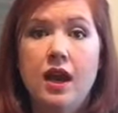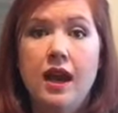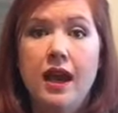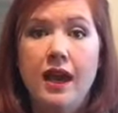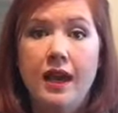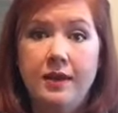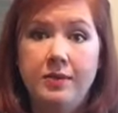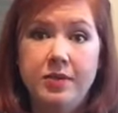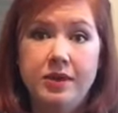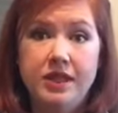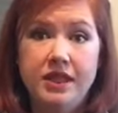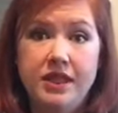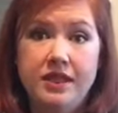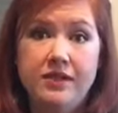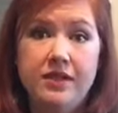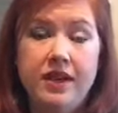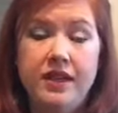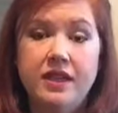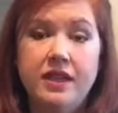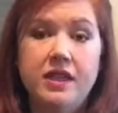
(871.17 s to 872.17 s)
I
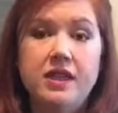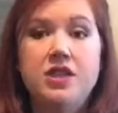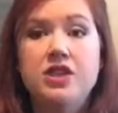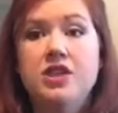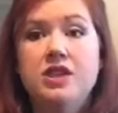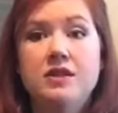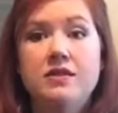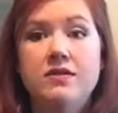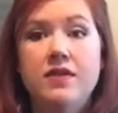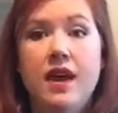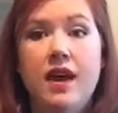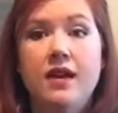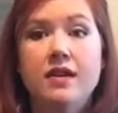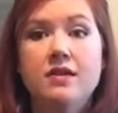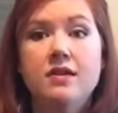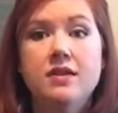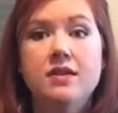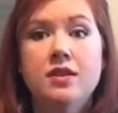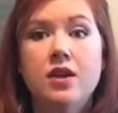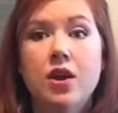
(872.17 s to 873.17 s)
believe I can achieve that.
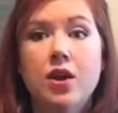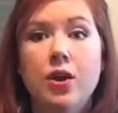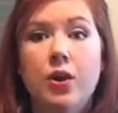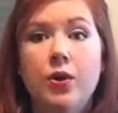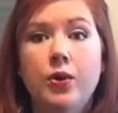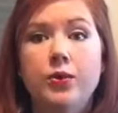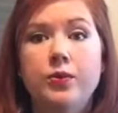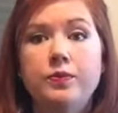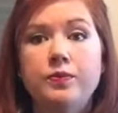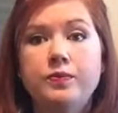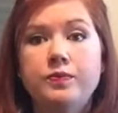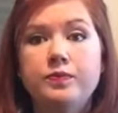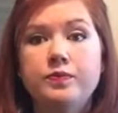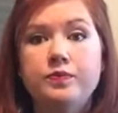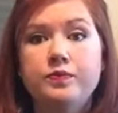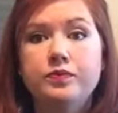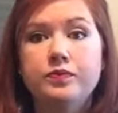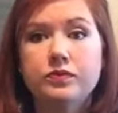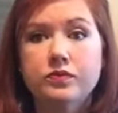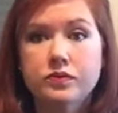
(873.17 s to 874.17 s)
So
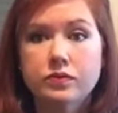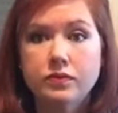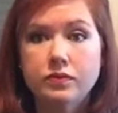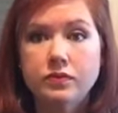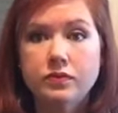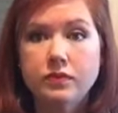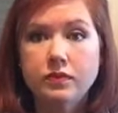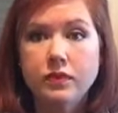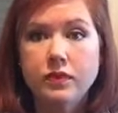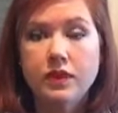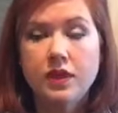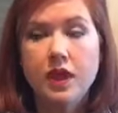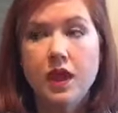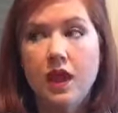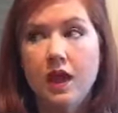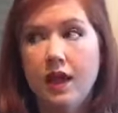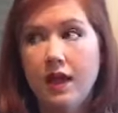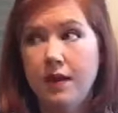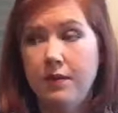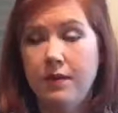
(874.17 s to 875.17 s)

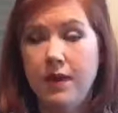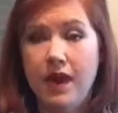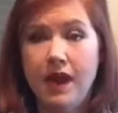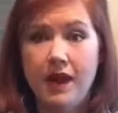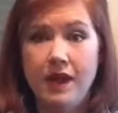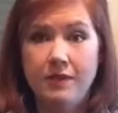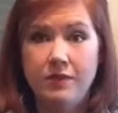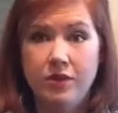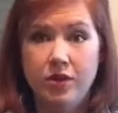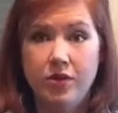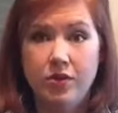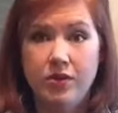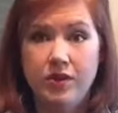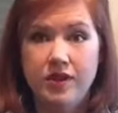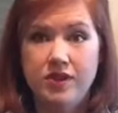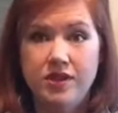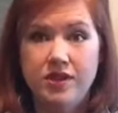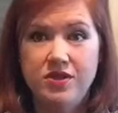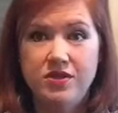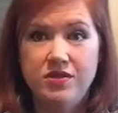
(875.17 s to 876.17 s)
I'm going
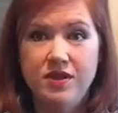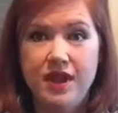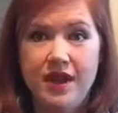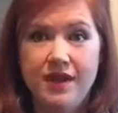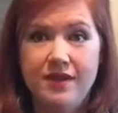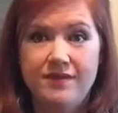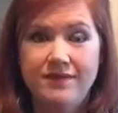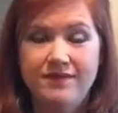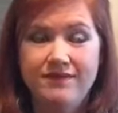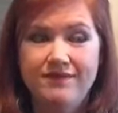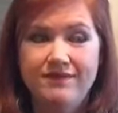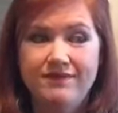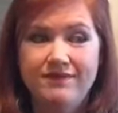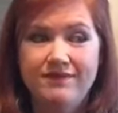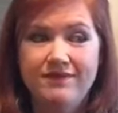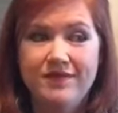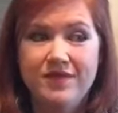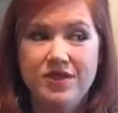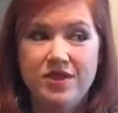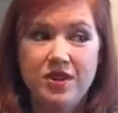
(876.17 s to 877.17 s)
to do that.
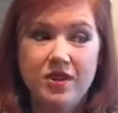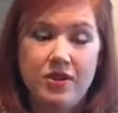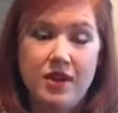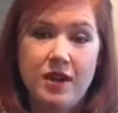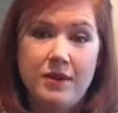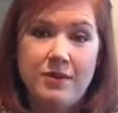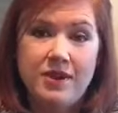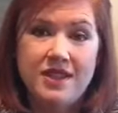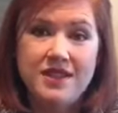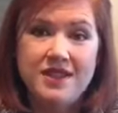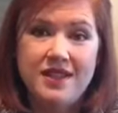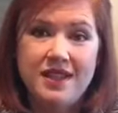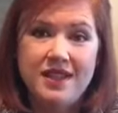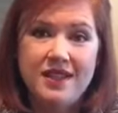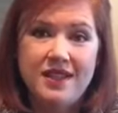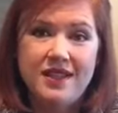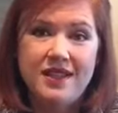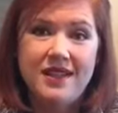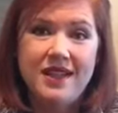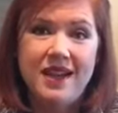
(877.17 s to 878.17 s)
So I'm
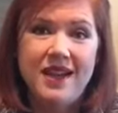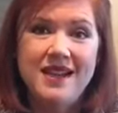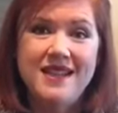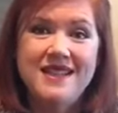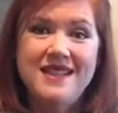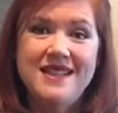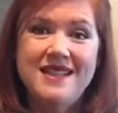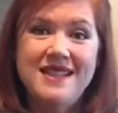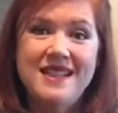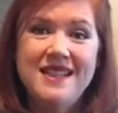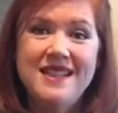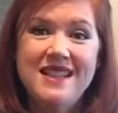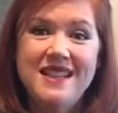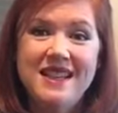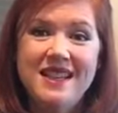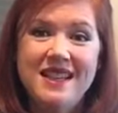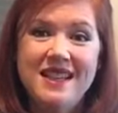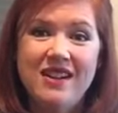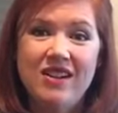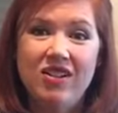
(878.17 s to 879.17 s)
excited. I did
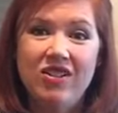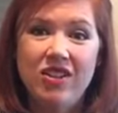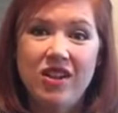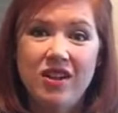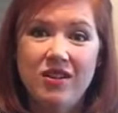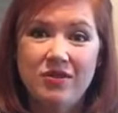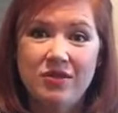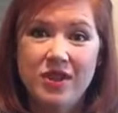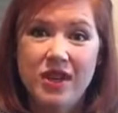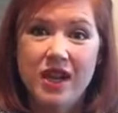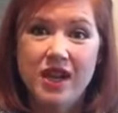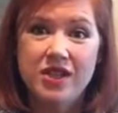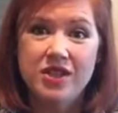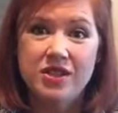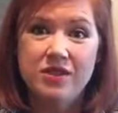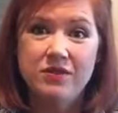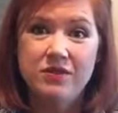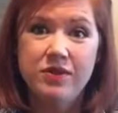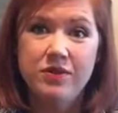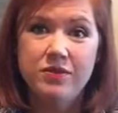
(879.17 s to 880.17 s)
get a lot of
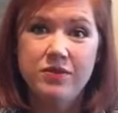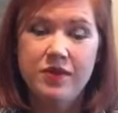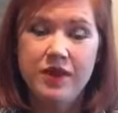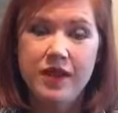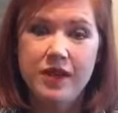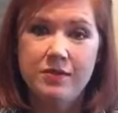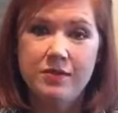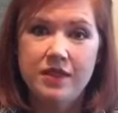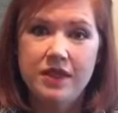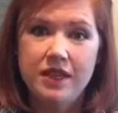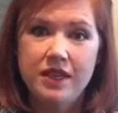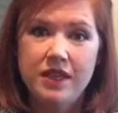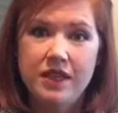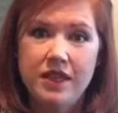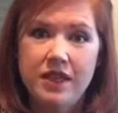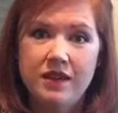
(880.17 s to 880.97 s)
reaction from family.